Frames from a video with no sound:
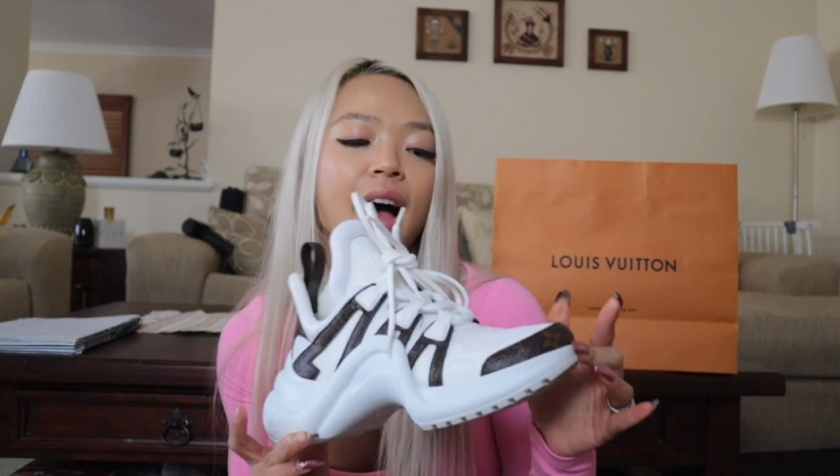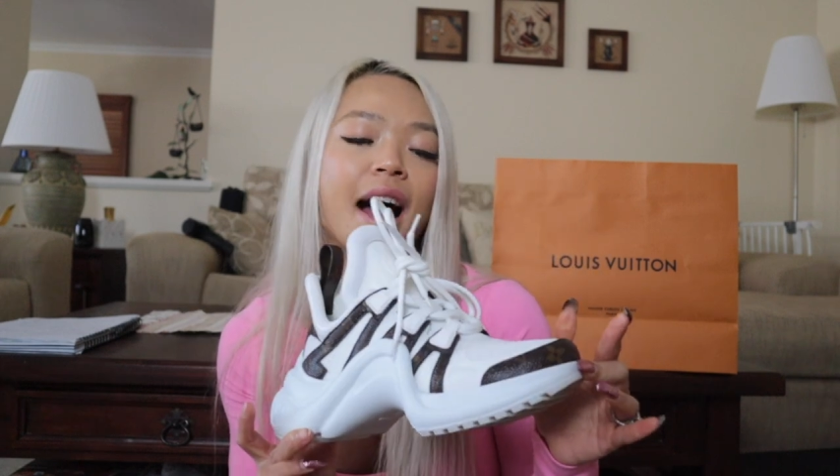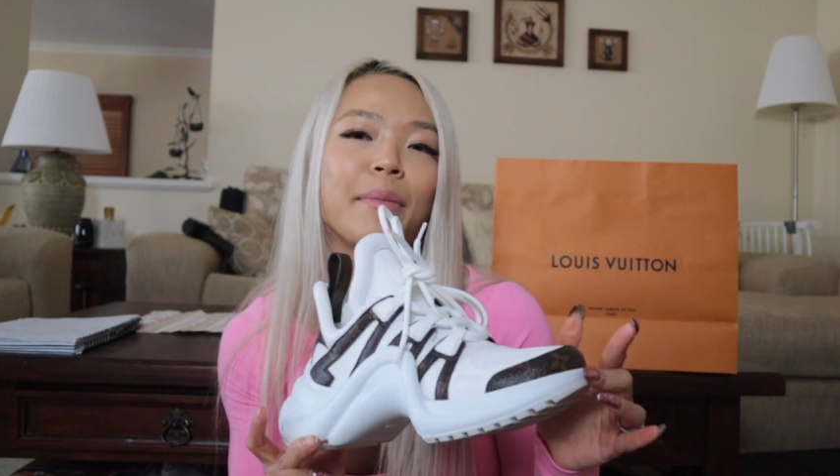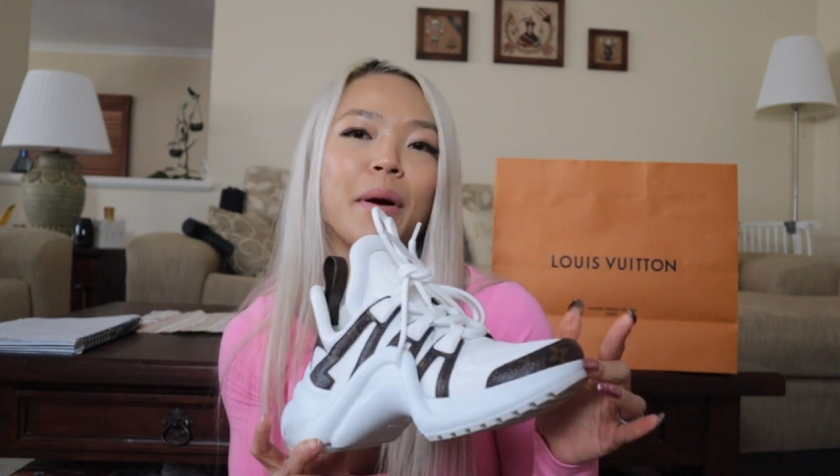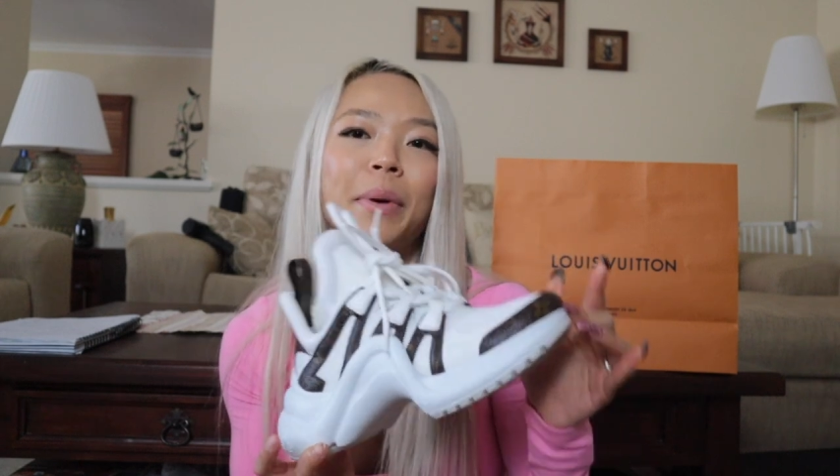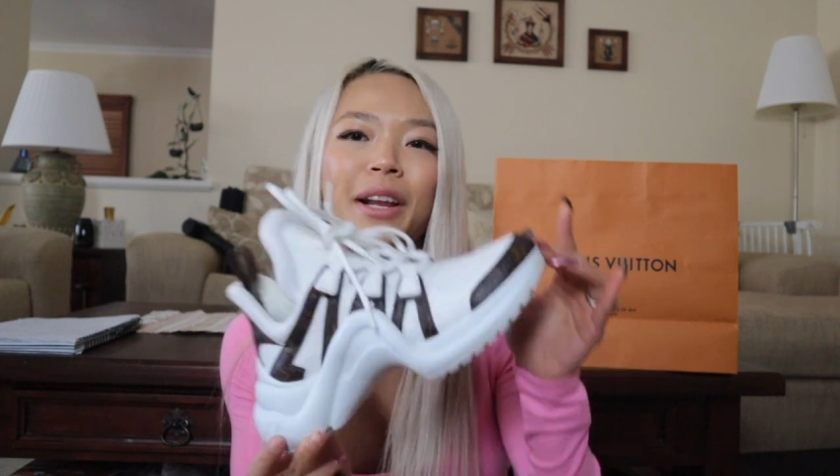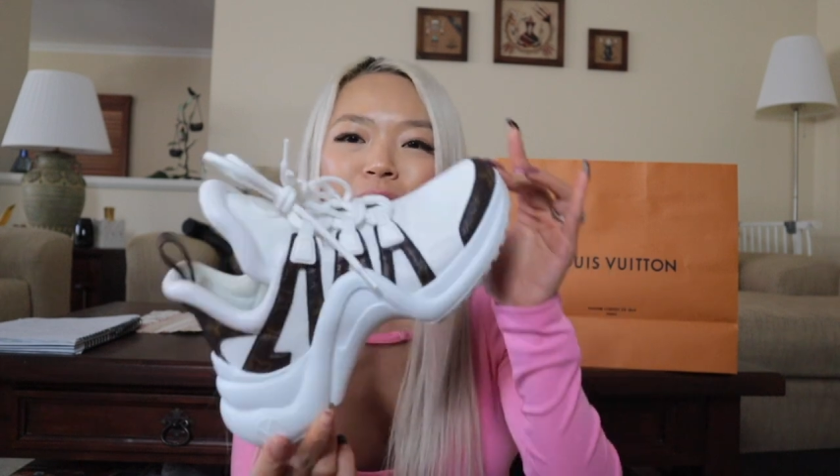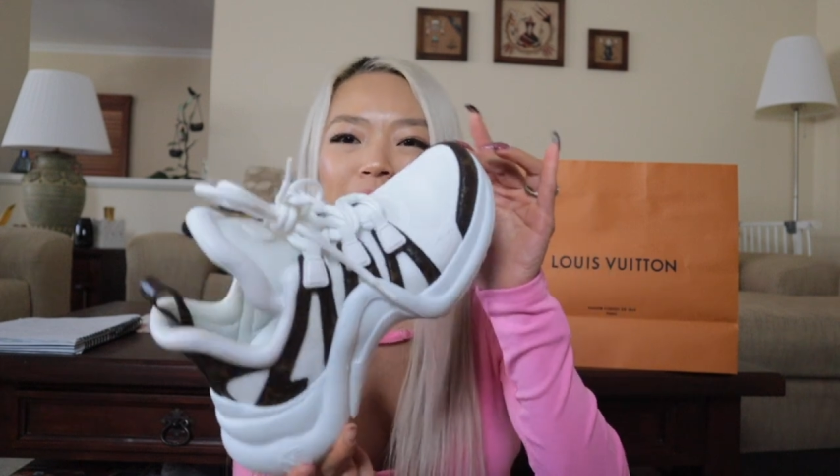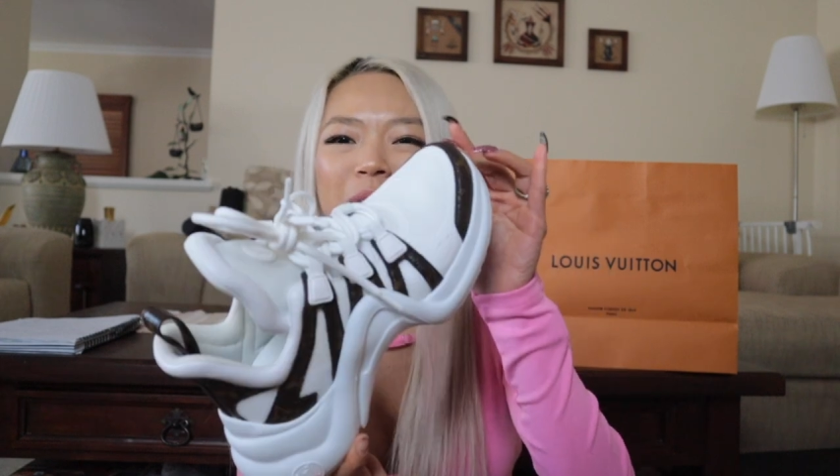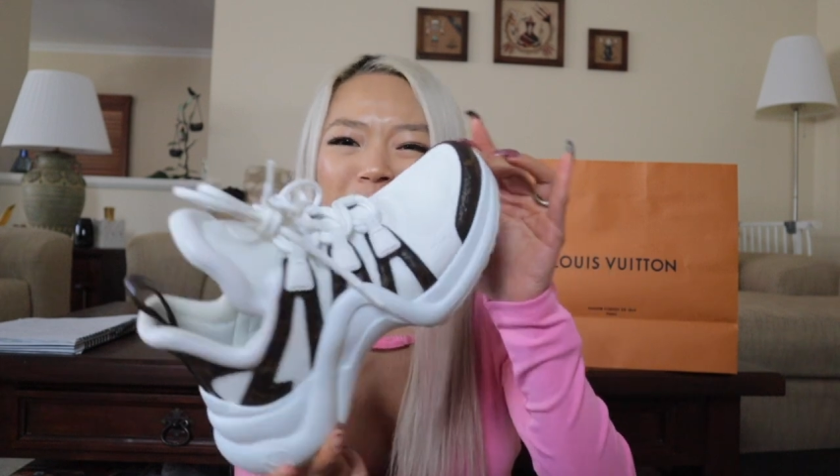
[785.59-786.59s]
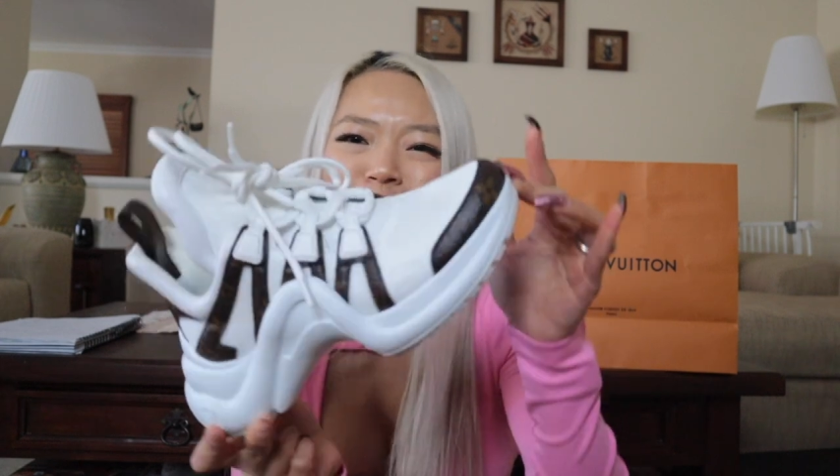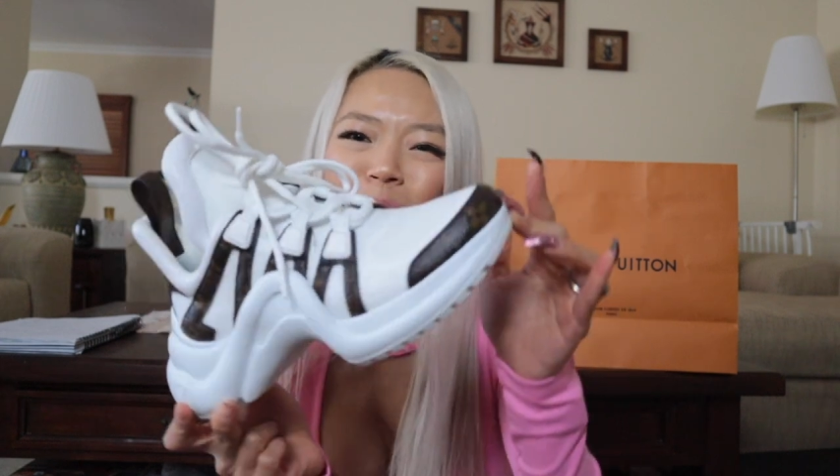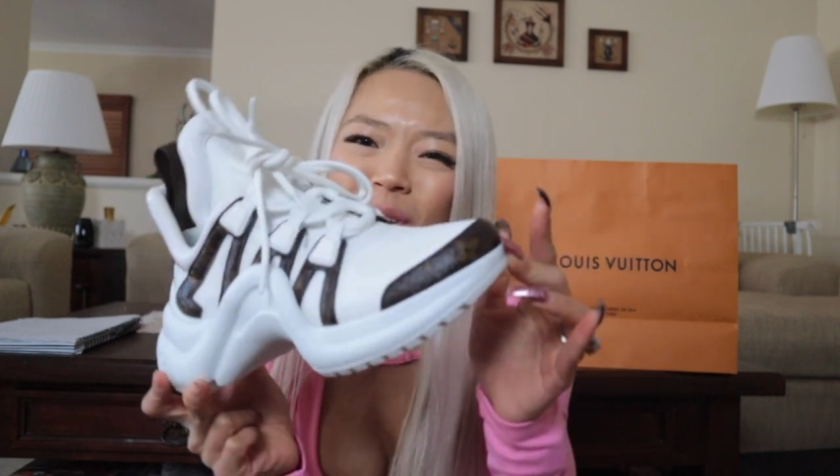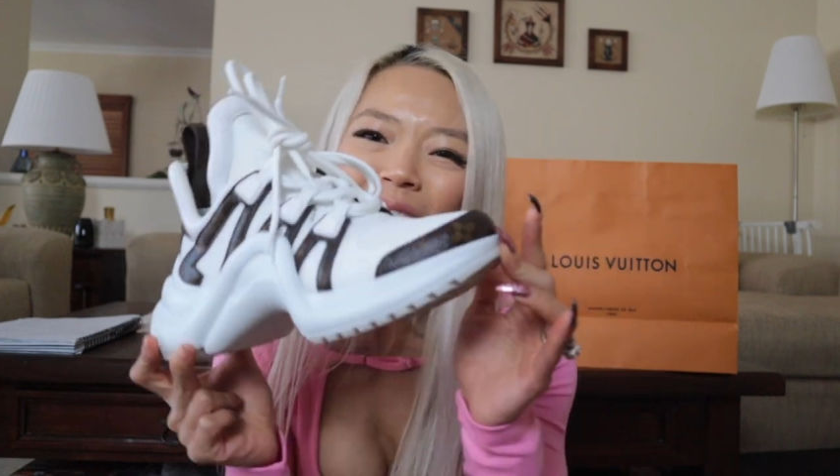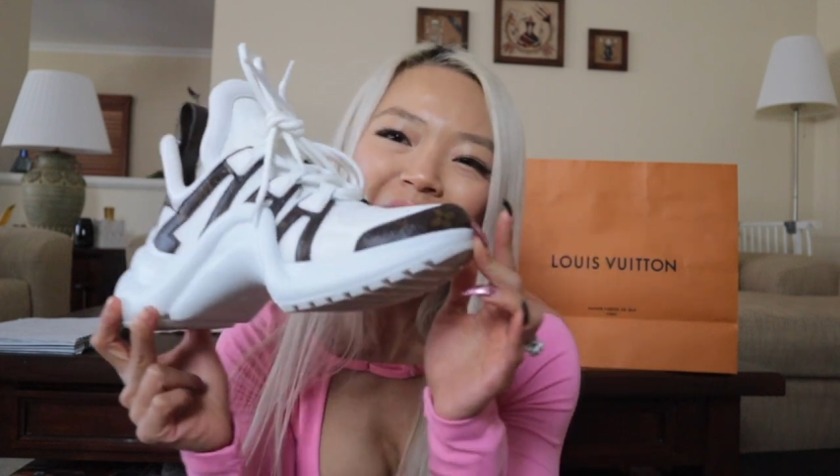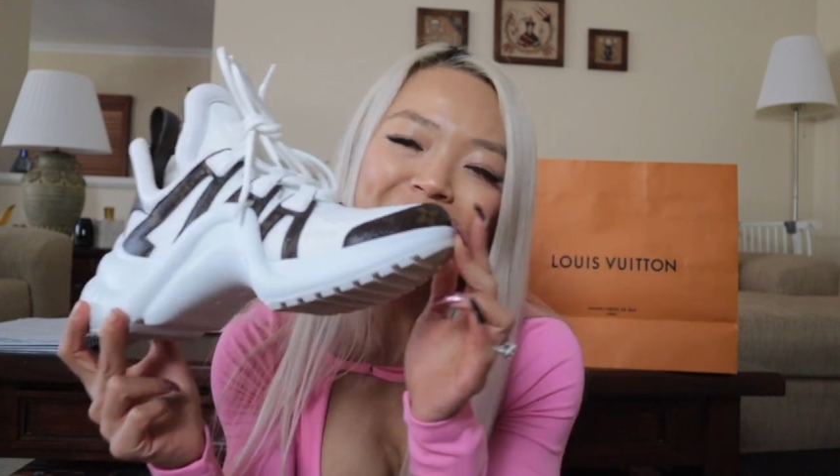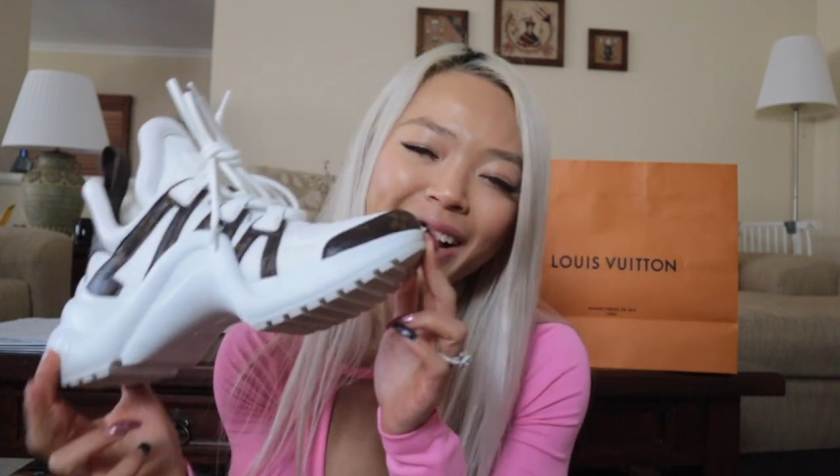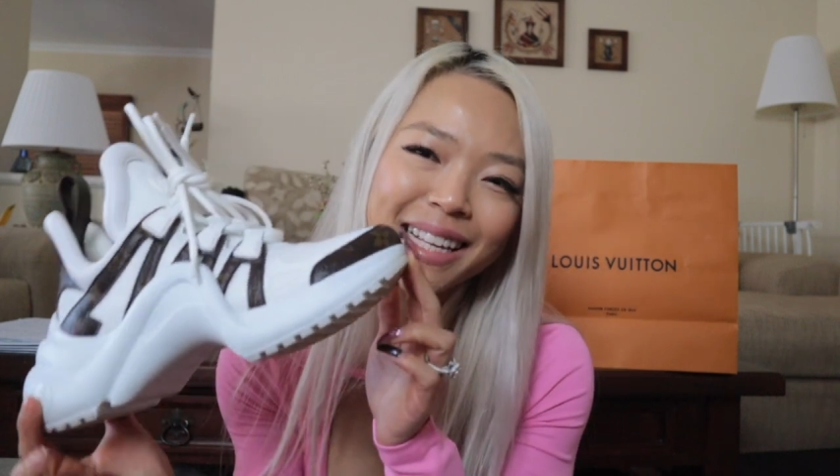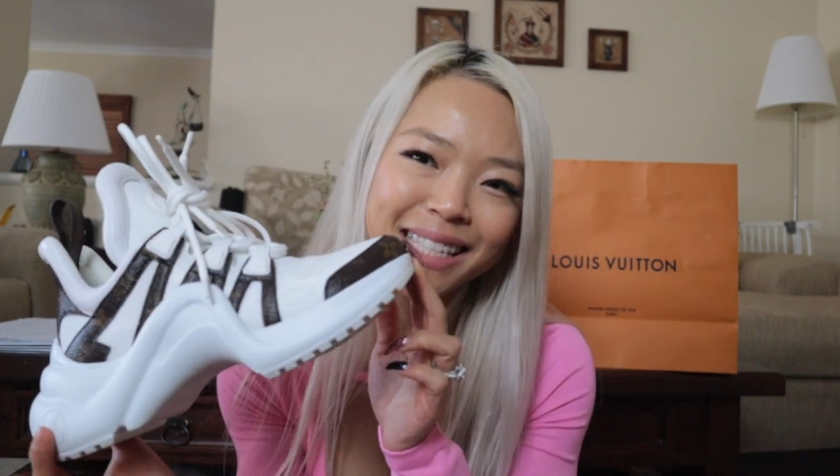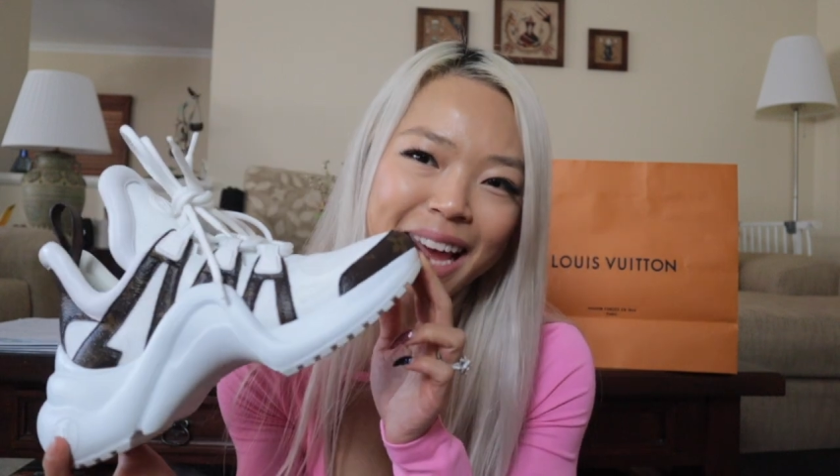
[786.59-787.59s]
but it's also kind of
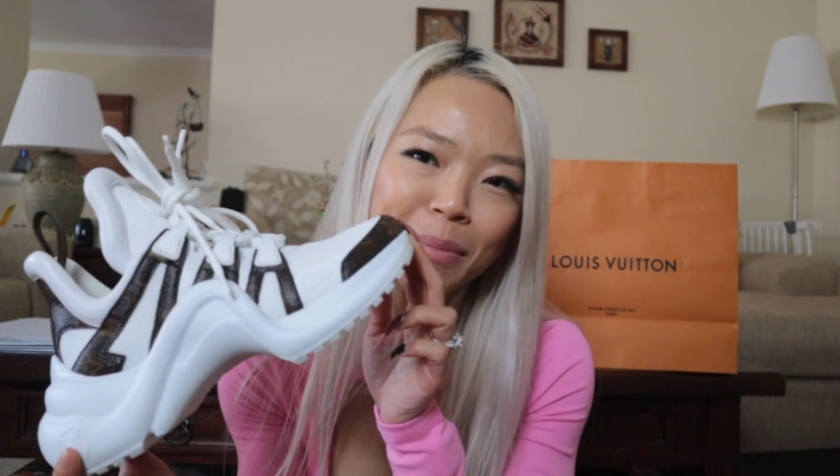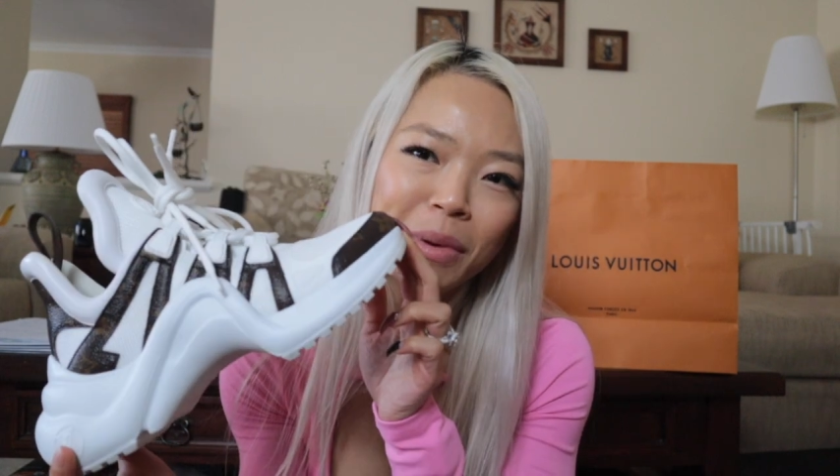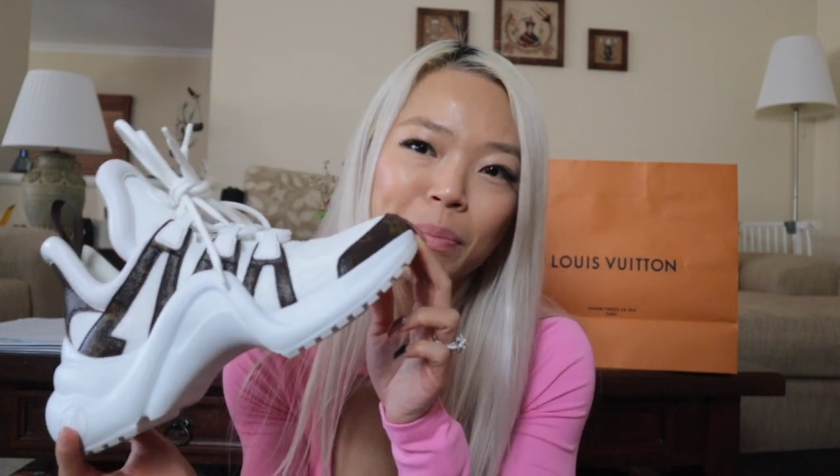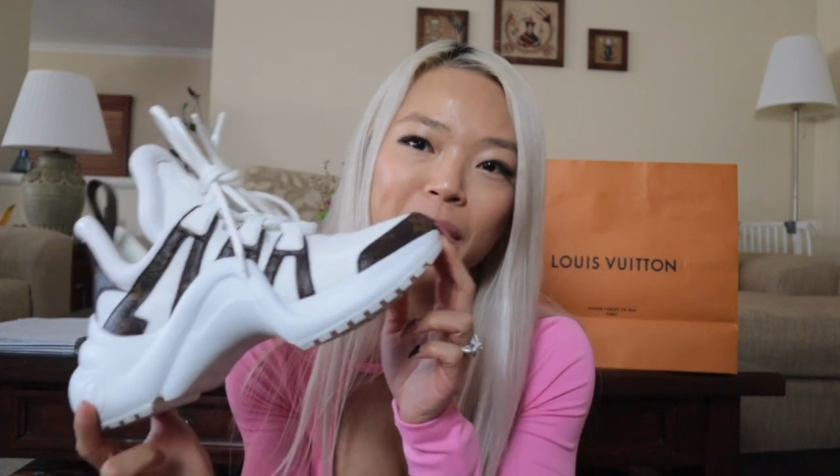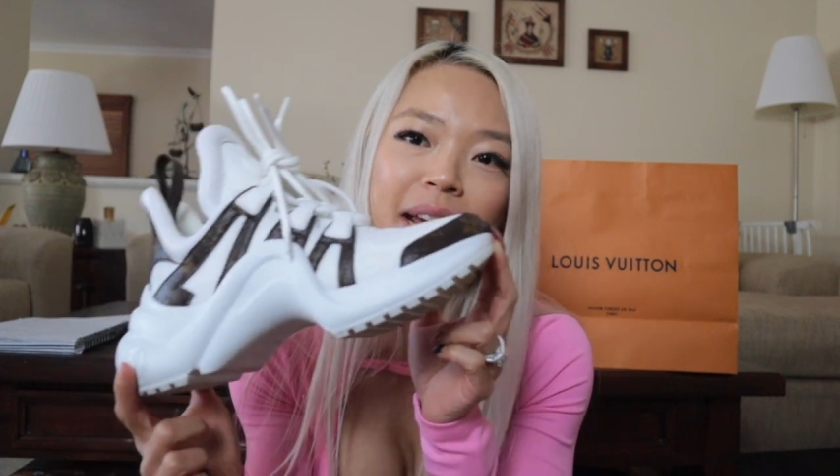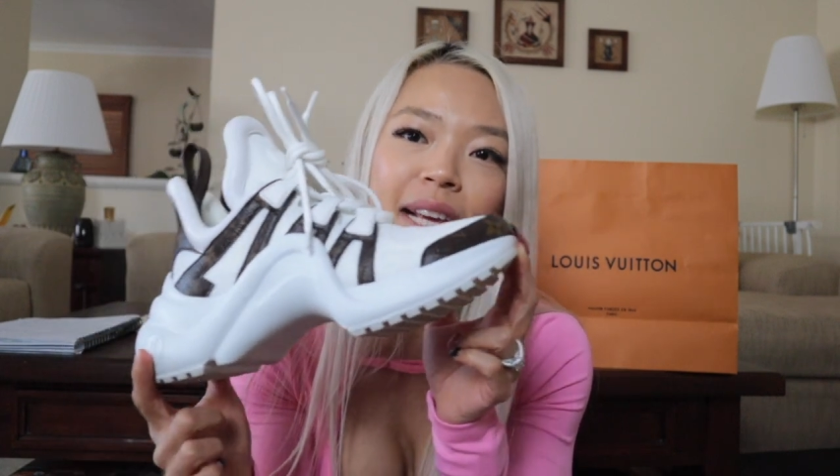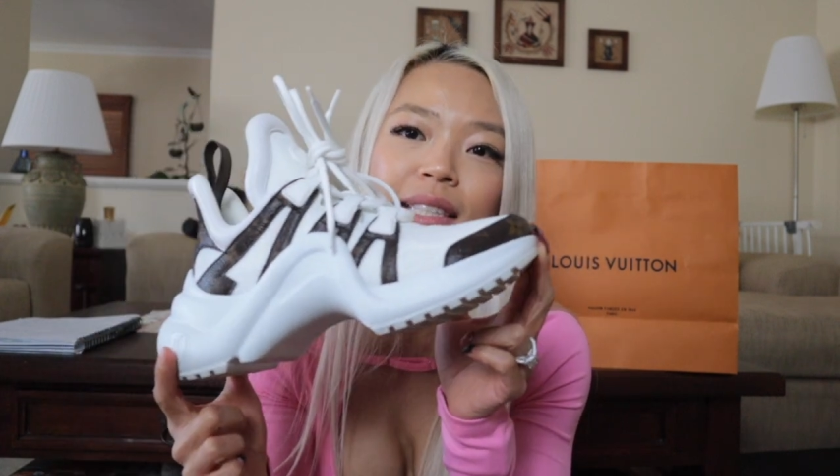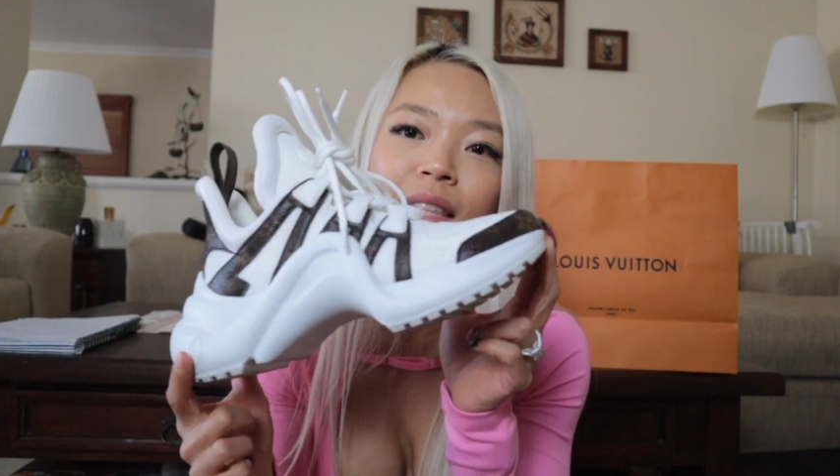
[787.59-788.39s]
like a statement piece.